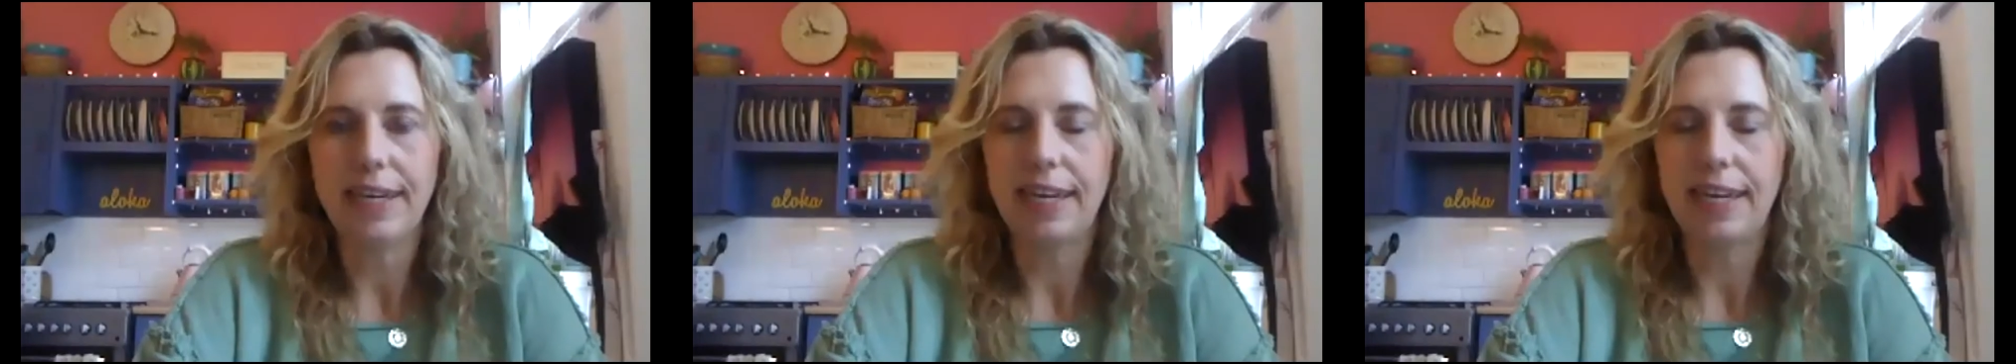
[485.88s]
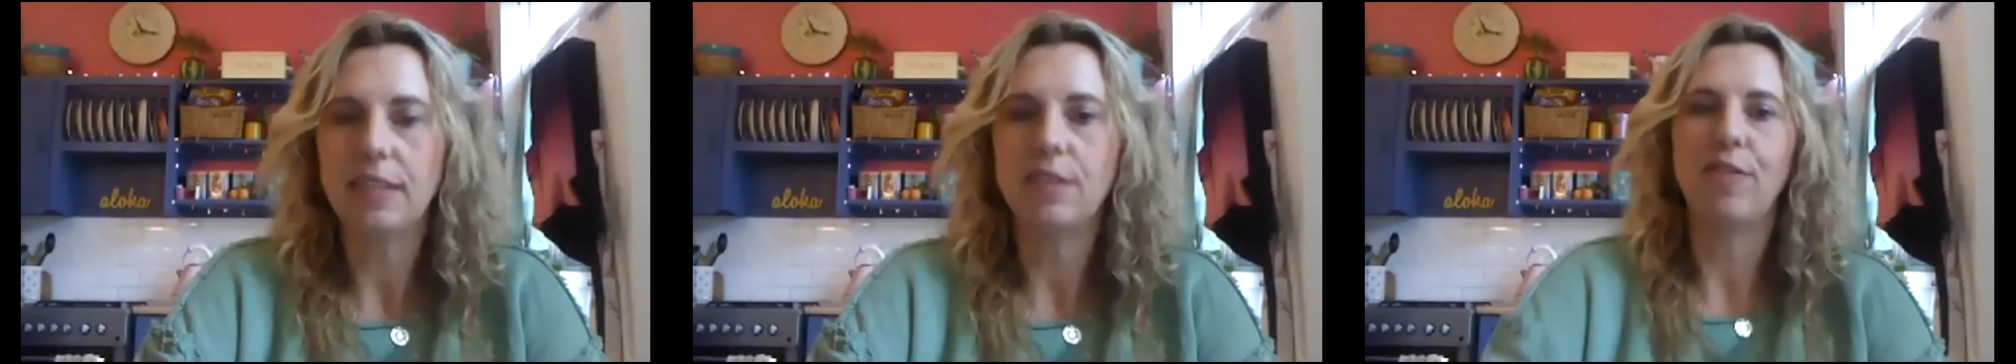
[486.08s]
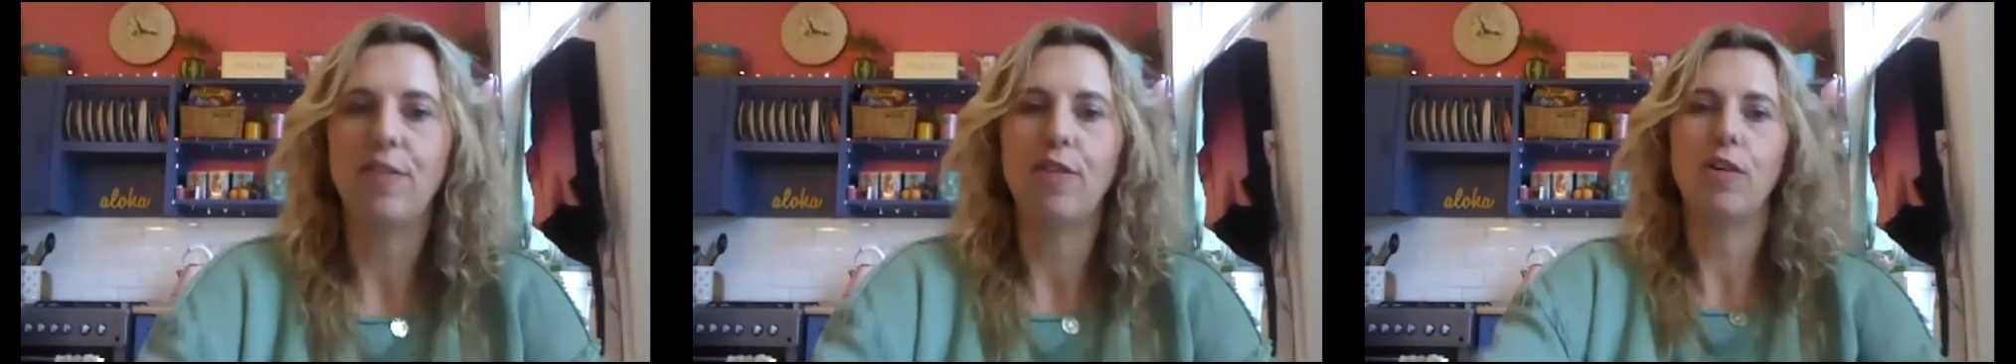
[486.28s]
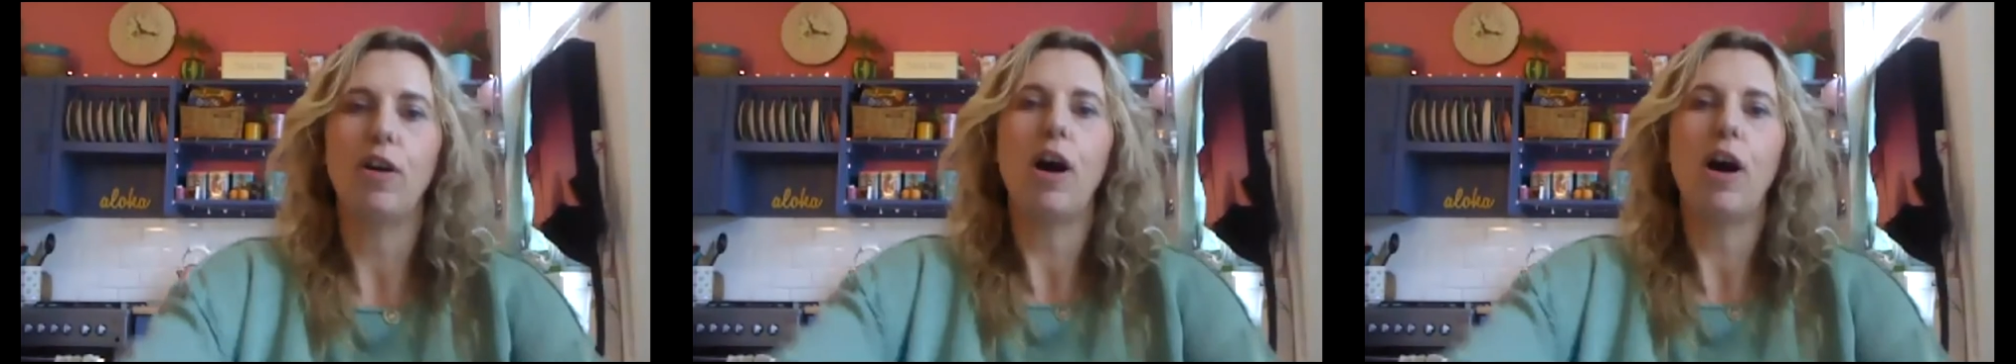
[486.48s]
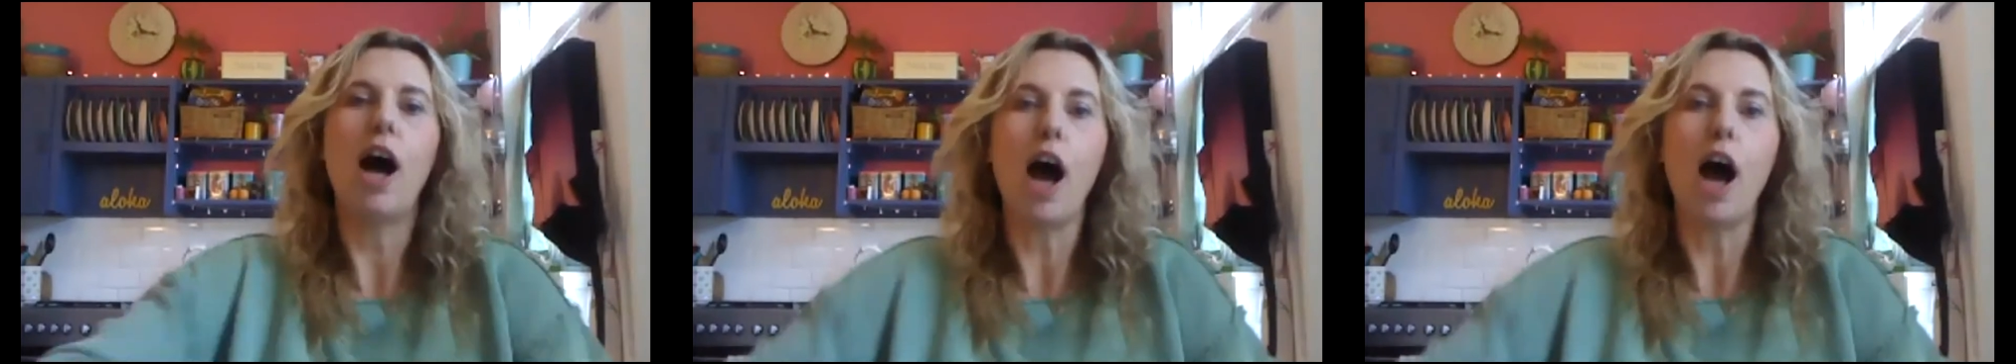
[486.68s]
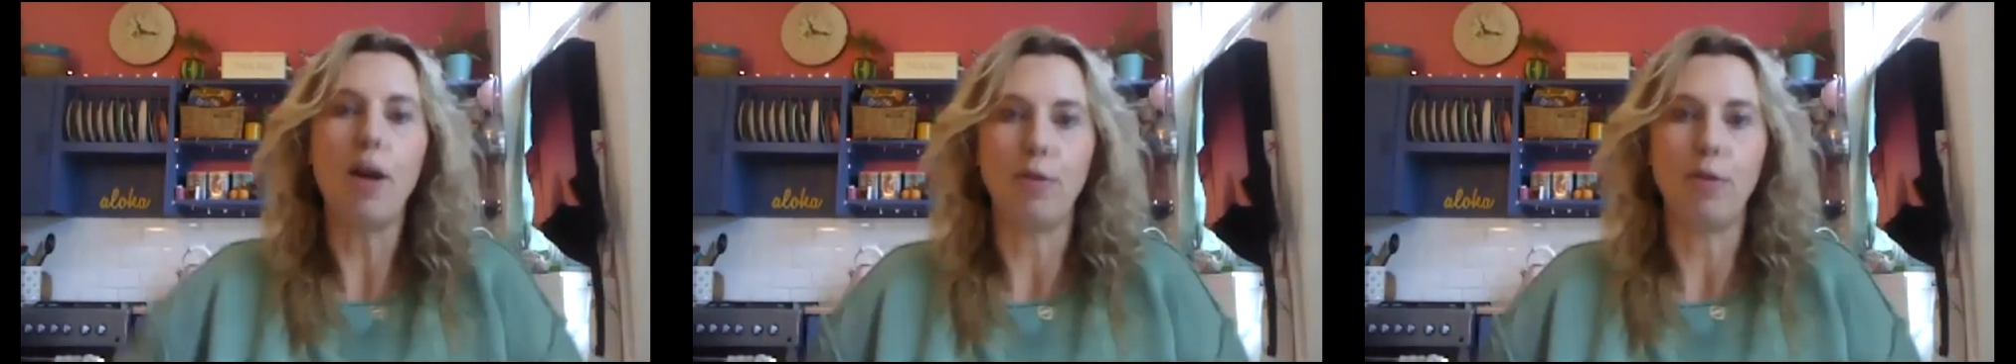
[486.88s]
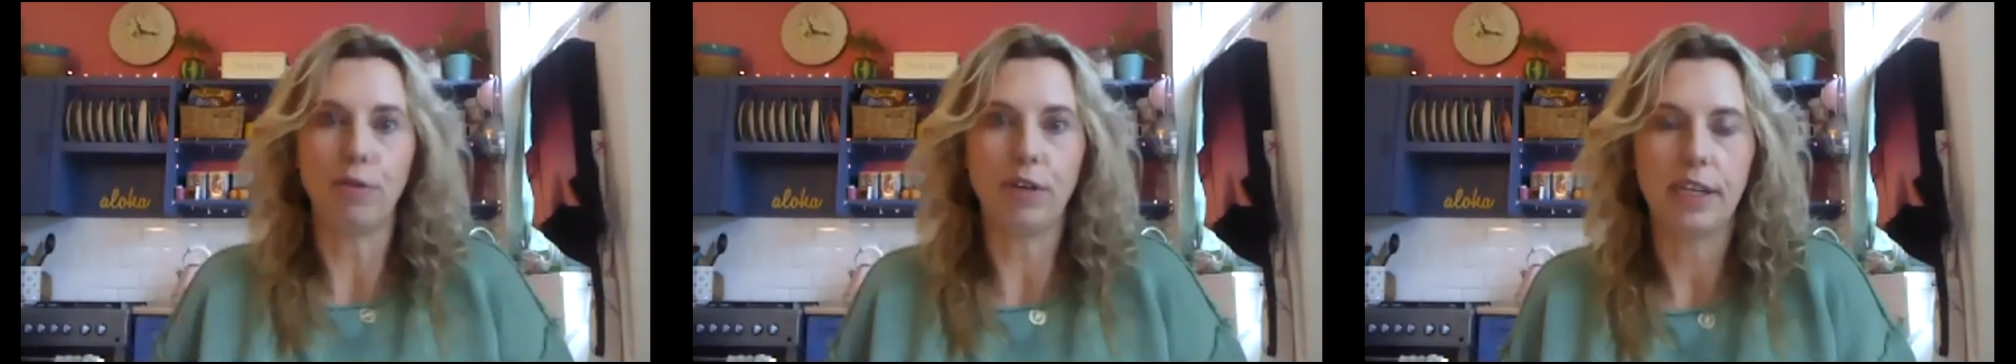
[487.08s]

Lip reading: is for oak,